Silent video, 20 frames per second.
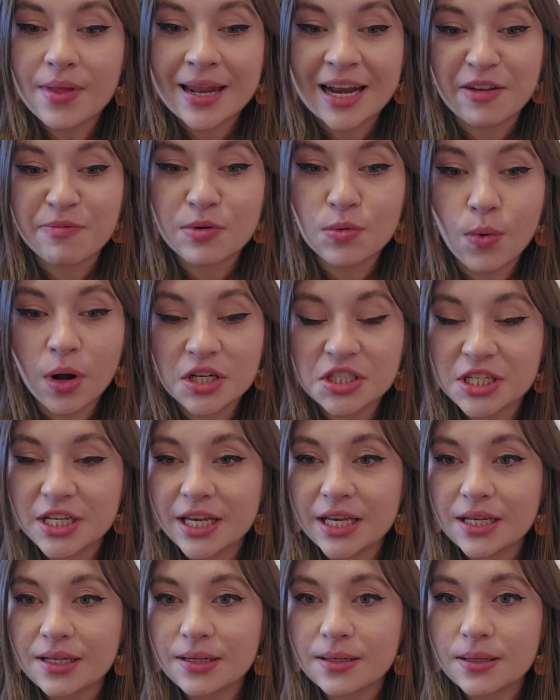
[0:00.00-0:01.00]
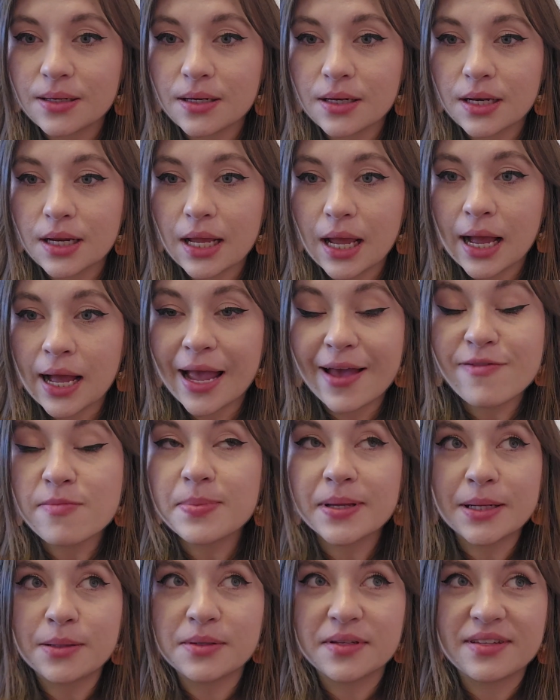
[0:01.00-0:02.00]
I've been watching it. I haven't
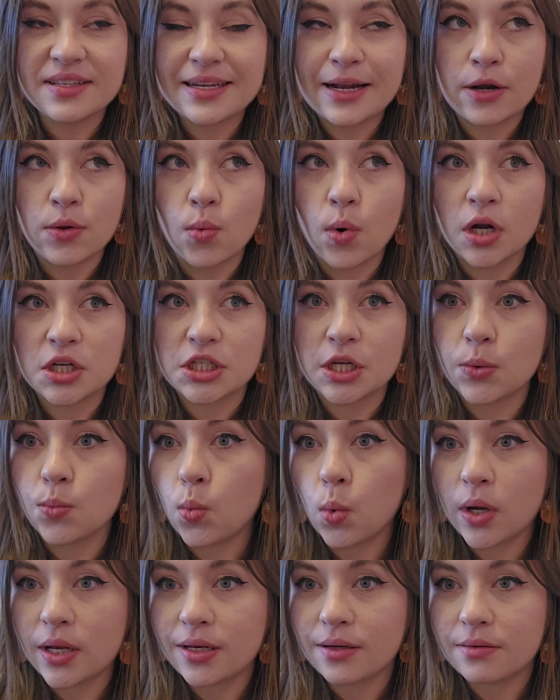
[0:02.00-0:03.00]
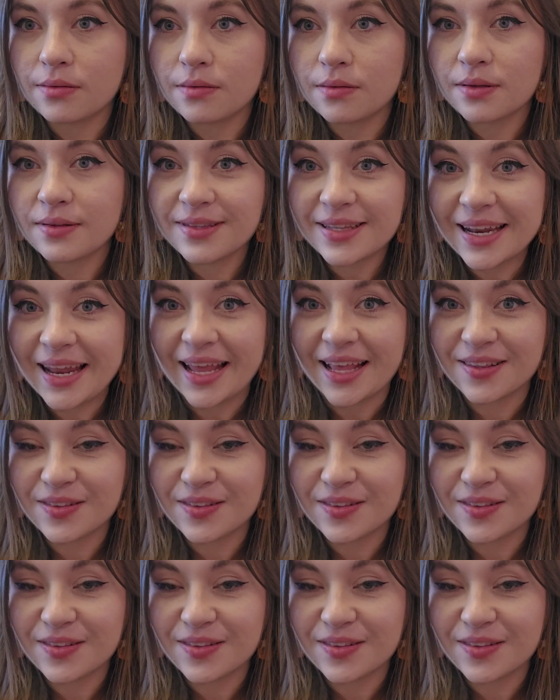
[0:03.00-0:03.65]
been able to sit down and watch it in one sitting.